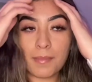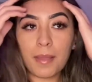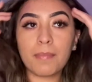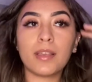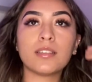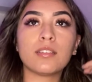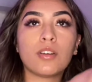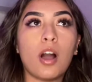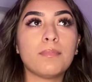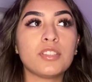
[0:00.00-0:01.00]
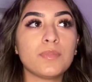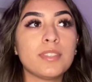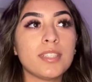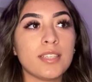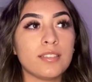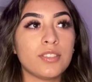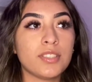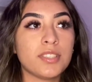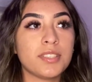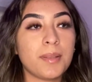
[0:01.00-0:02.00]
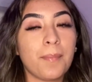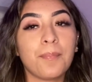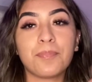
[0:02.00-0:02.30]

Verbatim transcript: My biggest accomplishment is just